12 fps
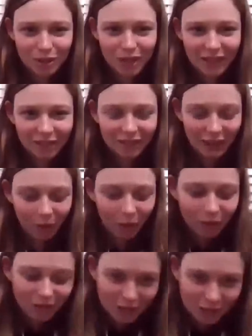motorcycle and now
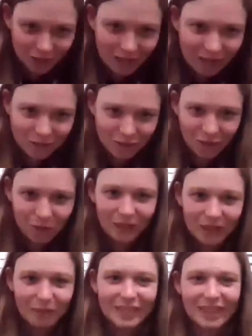all these strangers are
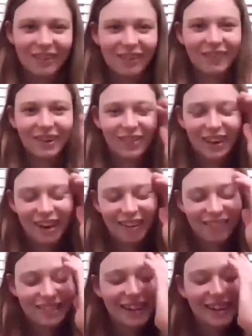holding me down on the
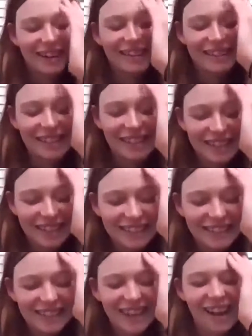ground. I
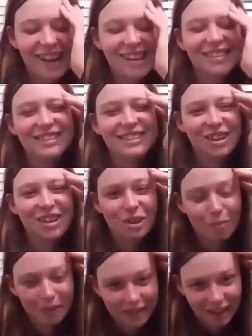actually took
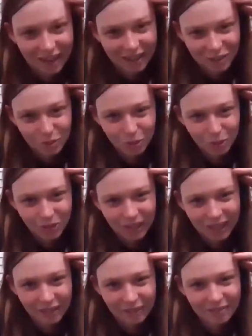German in high
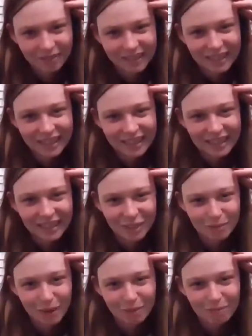school. It
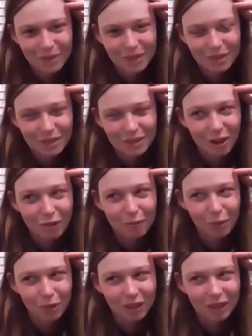was my
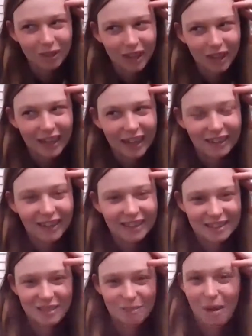sophomore year and I had
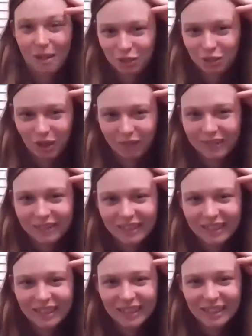like a semester of
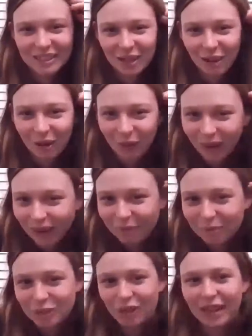it. So
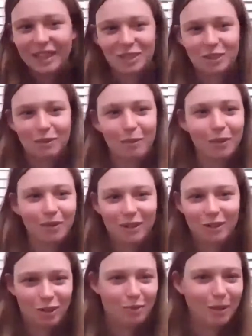I'm trying to remember the
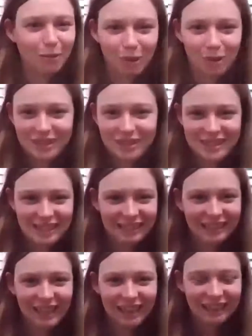German words to
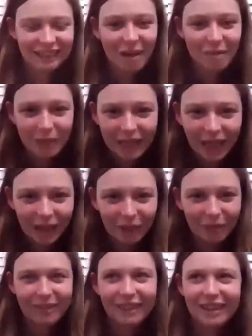like, let me
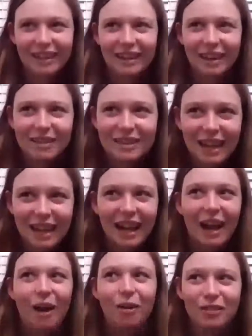up. I think it ended up
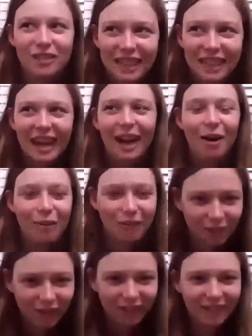stay auf.
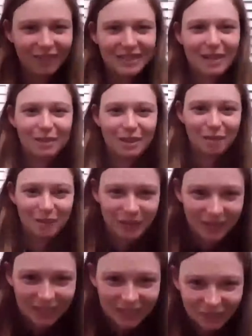I finally was able to
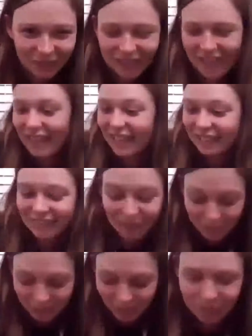communicate to him like, hey,
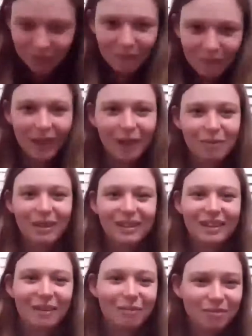let me up.
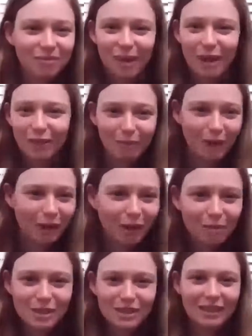Like I'm waving my
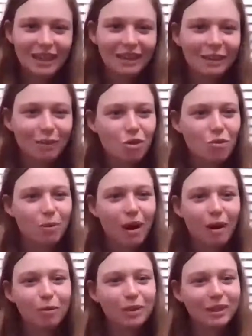arms and yelling, which
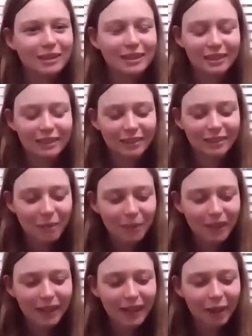probably didn't
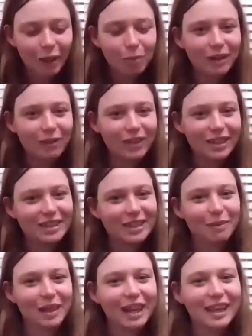help convince
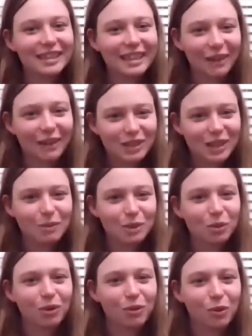them that I didn't have some
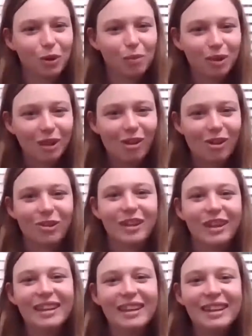sort of horrible
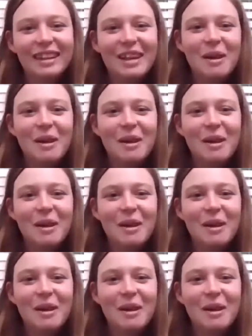injury.